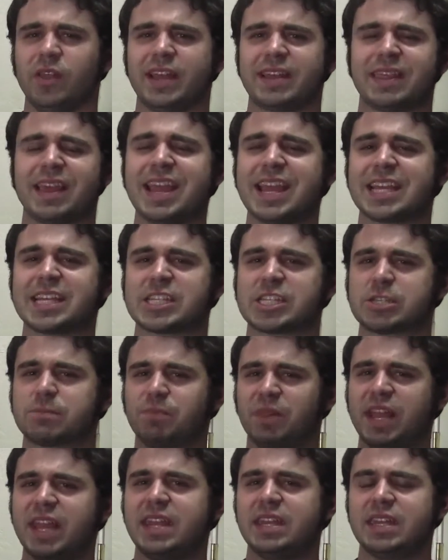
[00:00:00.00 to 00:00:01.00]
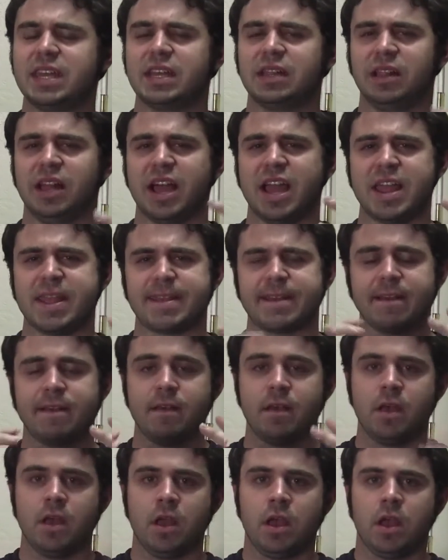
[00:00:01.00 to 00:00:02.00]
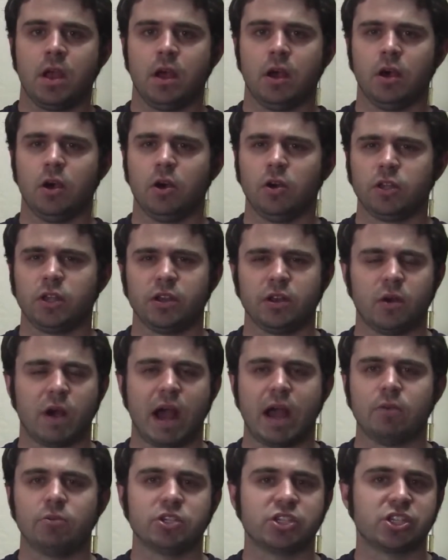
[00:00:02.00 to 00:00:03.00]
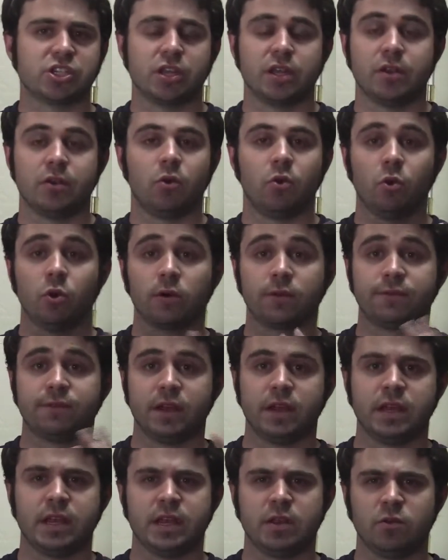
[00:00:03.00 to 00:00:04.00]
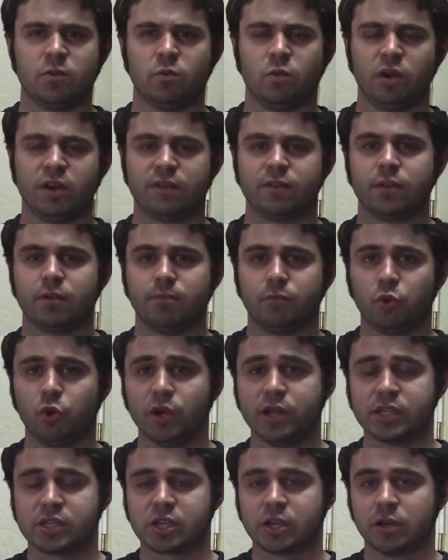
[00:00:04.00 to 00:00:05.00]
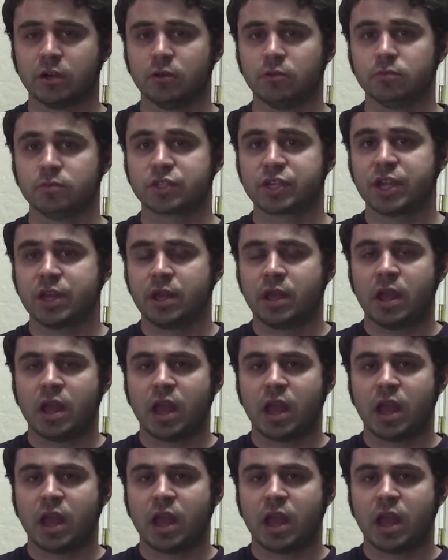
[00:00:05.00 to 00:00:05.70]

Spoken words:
Like, they explained it like, oh, you know, I was an orphan in one of your boys' homes,